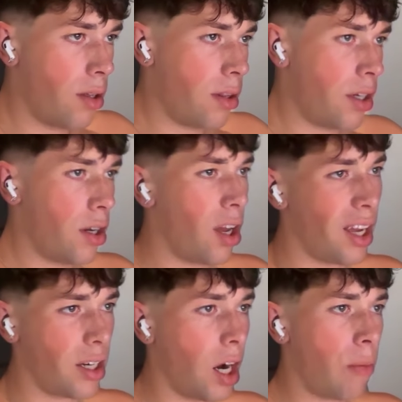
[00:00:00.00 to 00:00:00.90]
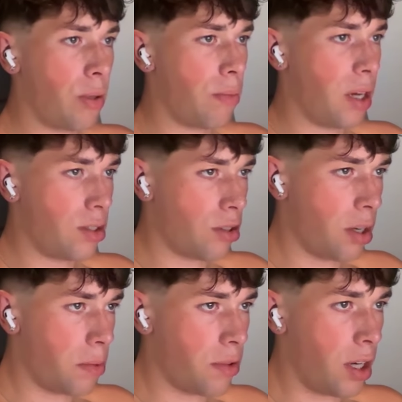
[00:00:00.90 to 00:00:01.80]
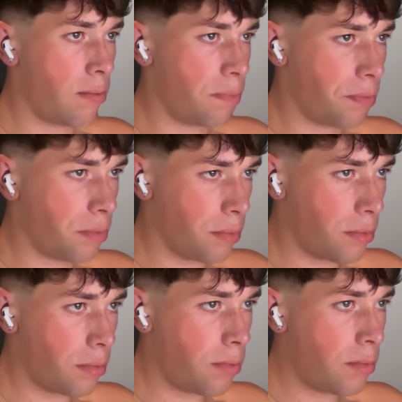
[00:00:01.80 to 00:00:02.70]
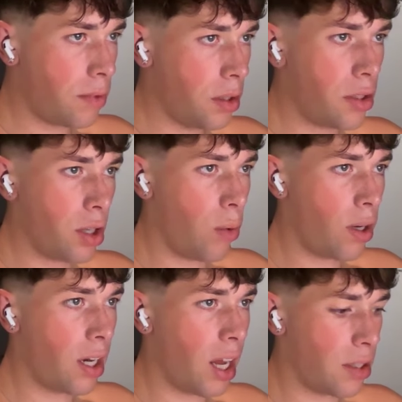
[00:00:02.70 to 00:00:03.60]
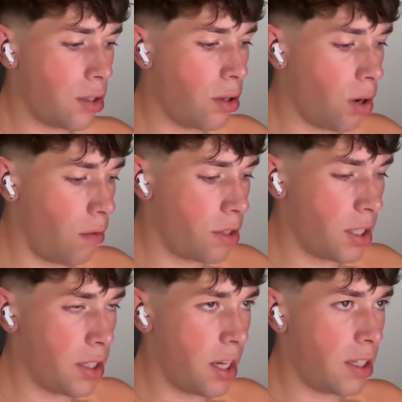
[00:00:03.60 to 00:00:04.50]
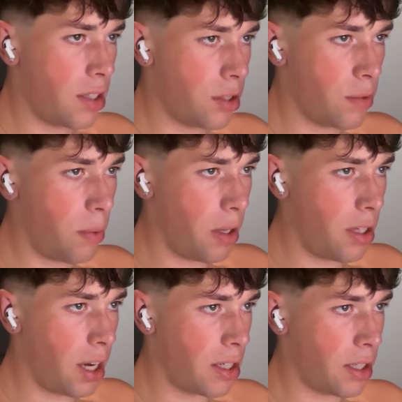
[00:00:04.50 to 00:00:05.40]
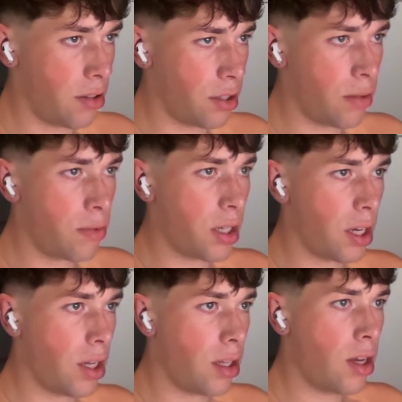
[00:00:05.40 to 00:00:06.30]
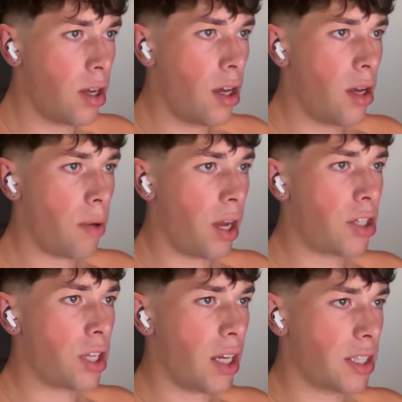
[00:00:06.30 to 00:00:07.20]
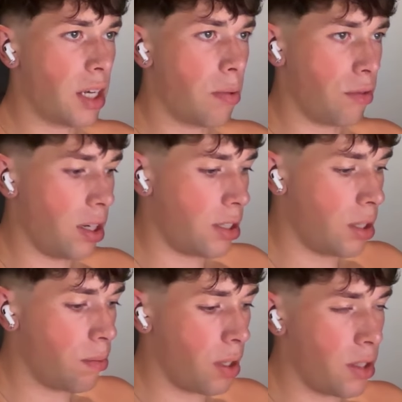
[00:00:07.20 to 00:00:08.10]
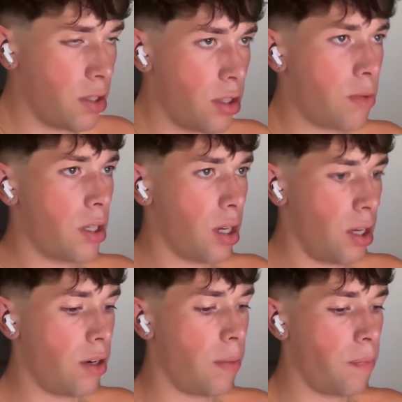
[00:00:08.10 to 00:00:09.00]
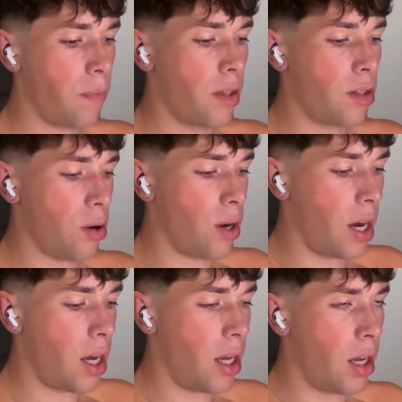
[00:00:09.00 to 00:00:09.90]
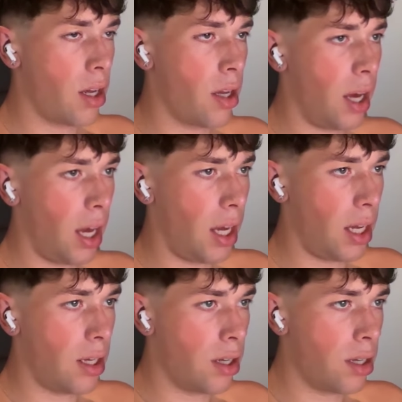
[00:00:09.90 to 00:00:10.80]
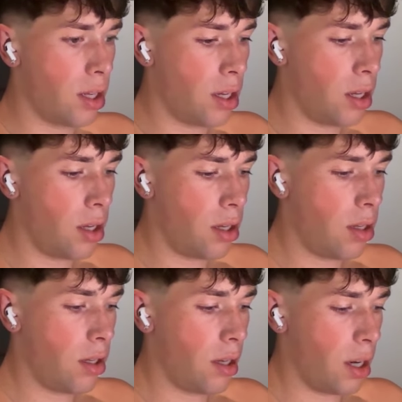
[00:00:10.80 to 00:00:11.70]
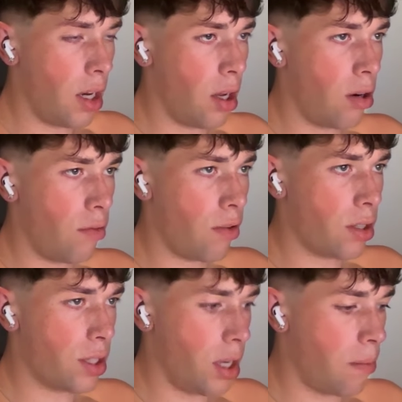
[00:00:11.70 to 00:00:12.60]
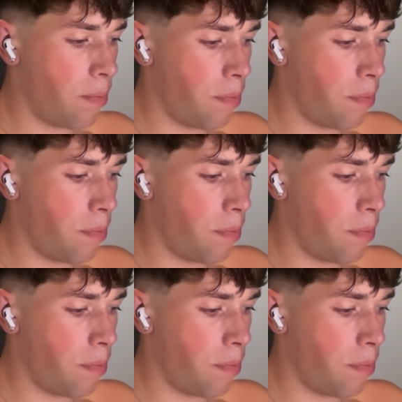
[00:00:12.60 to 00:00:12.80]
like copy and paste scripts, right? So what I like to do, obviously, is add in some spin tags here in the subject line, but I just like to keep it really simple as the subject line, right? So hi, hey, hello, first name,